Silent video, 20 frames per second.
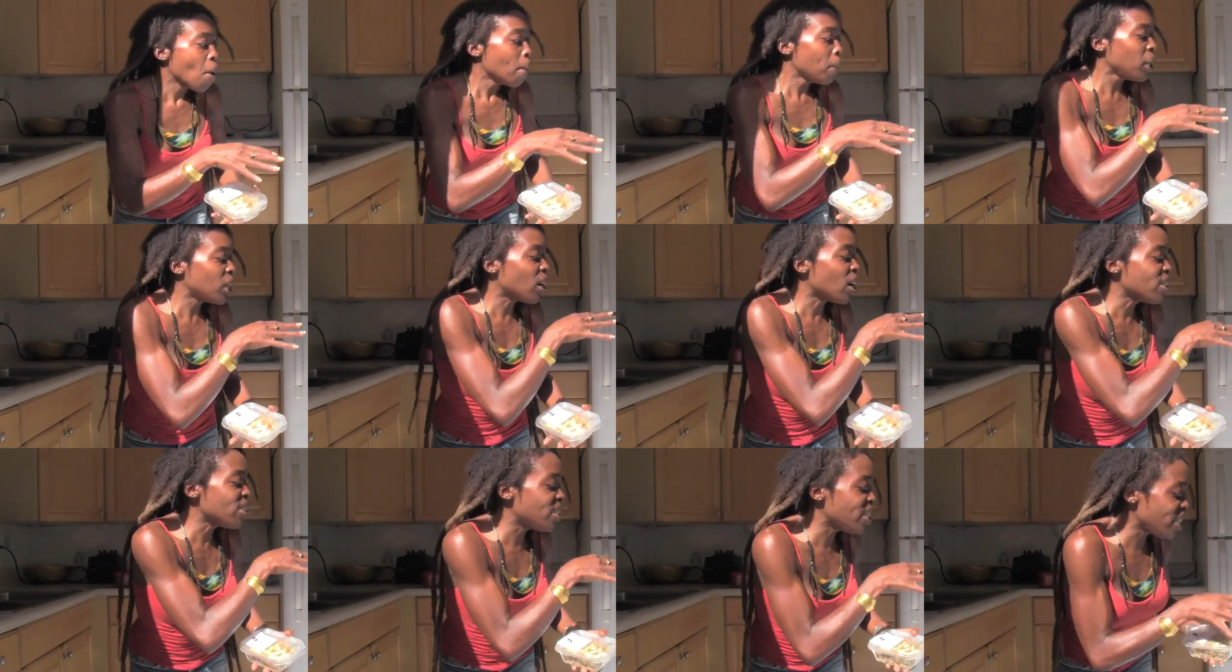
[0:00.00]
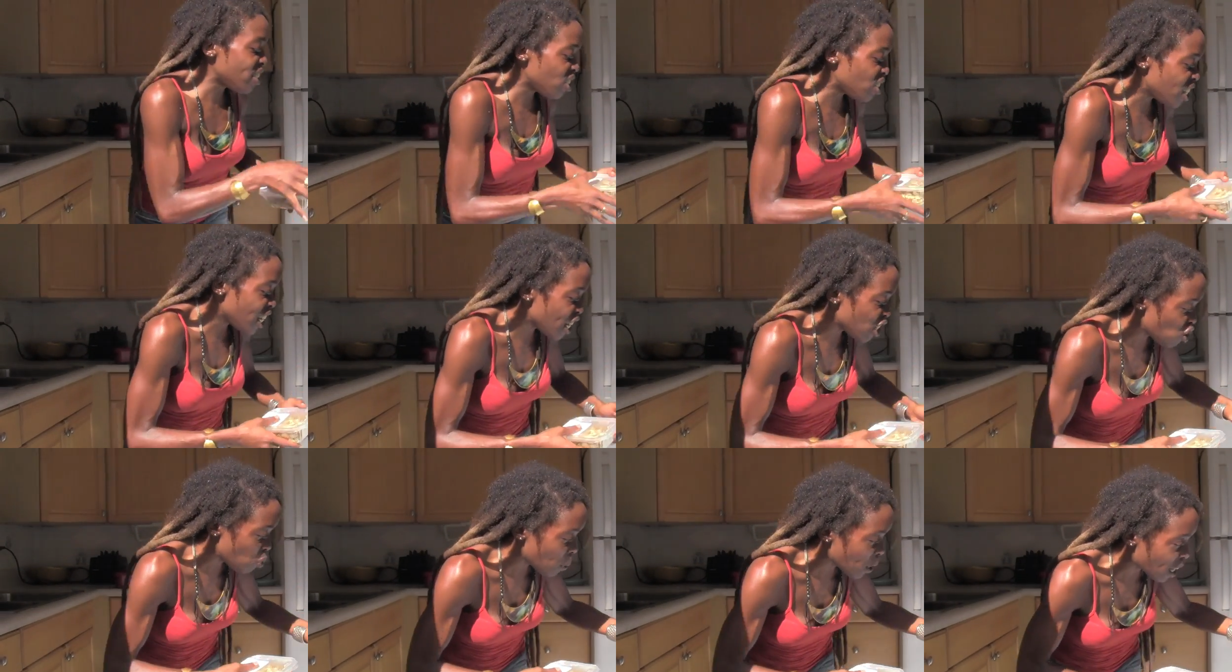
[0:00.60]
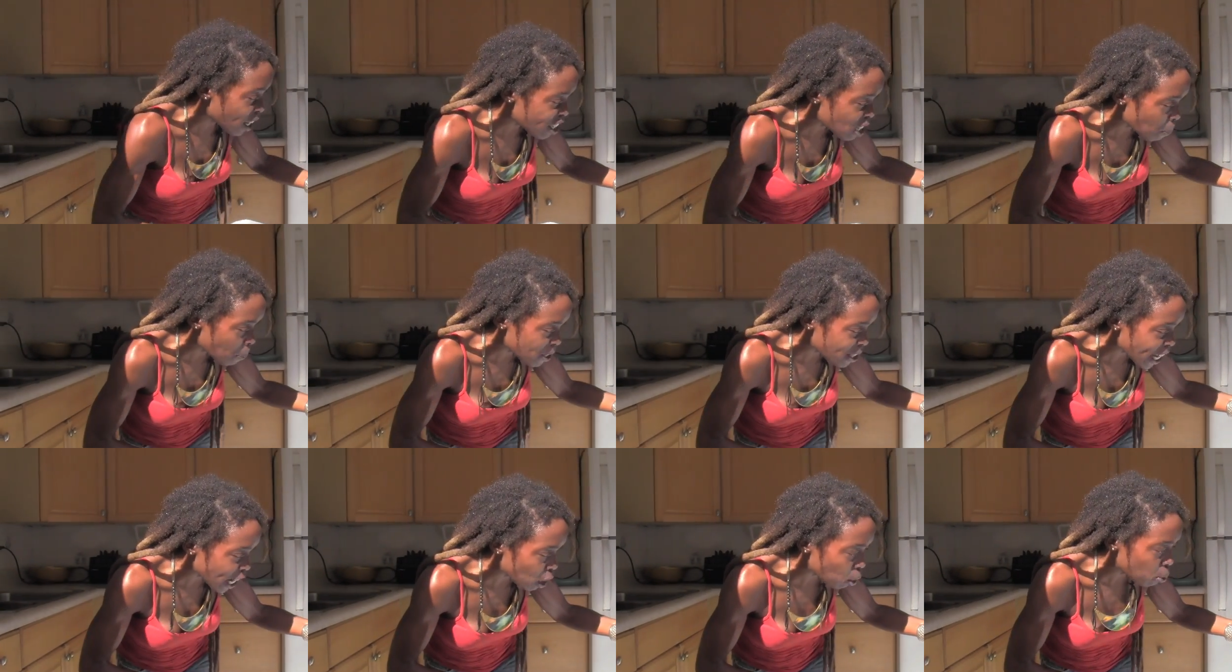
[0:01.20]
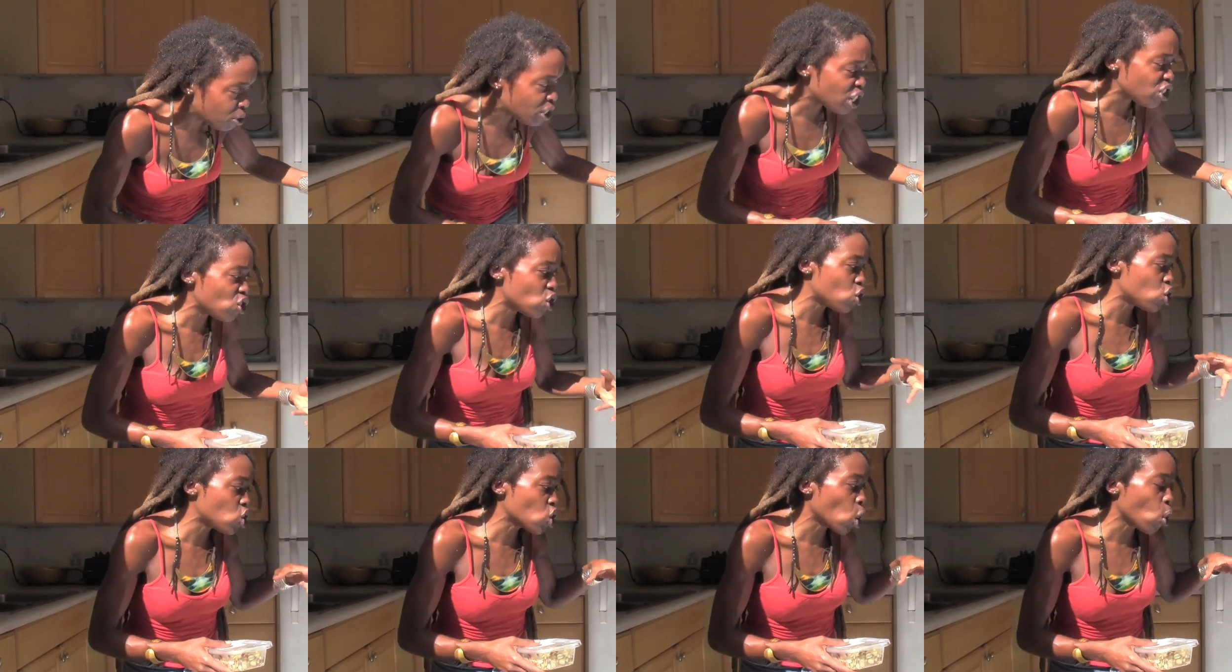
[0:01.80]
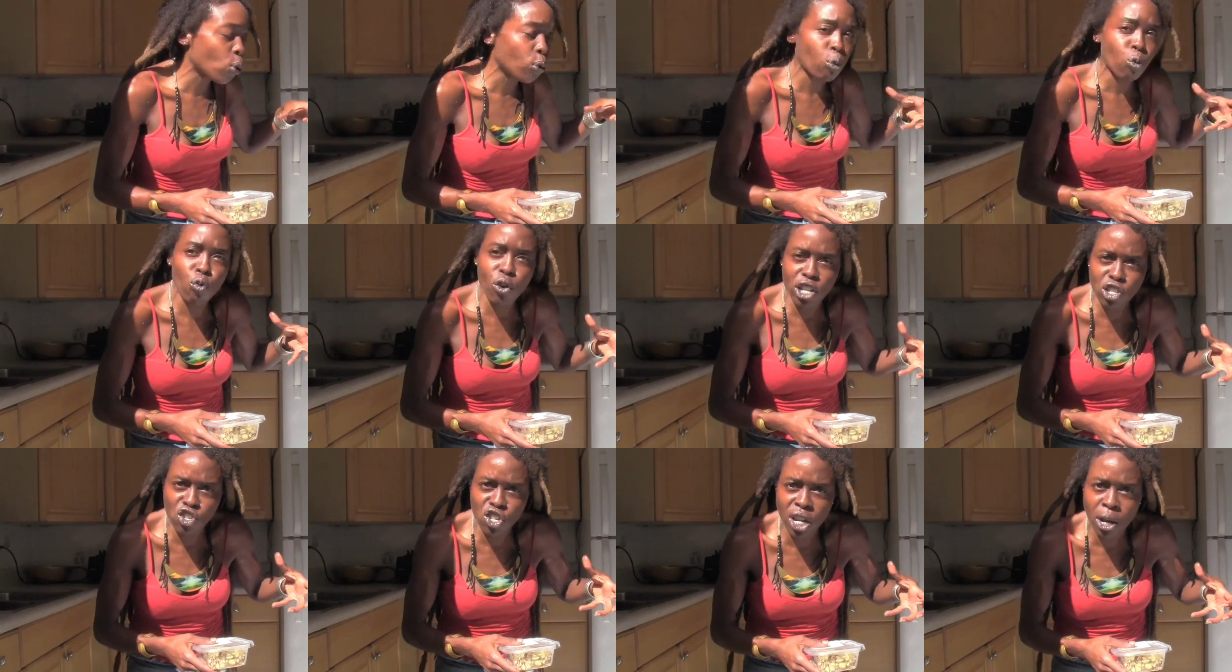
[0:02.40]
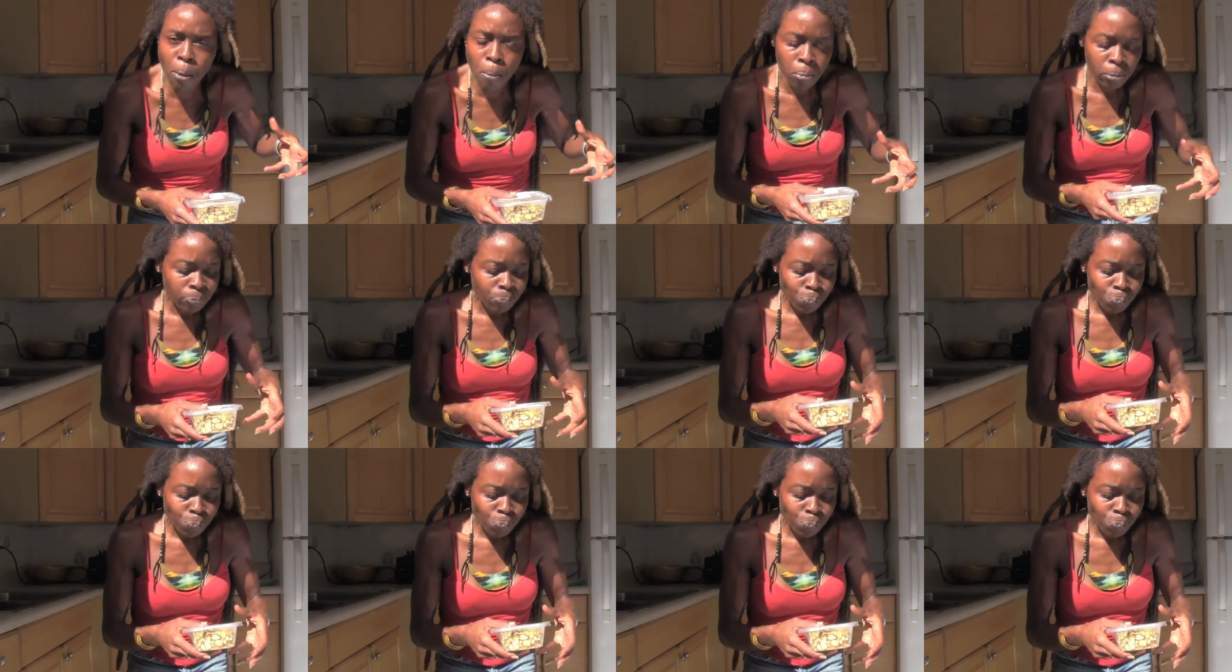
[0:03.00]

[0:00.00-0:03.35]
Because this dish, because the potato dish is so enriching,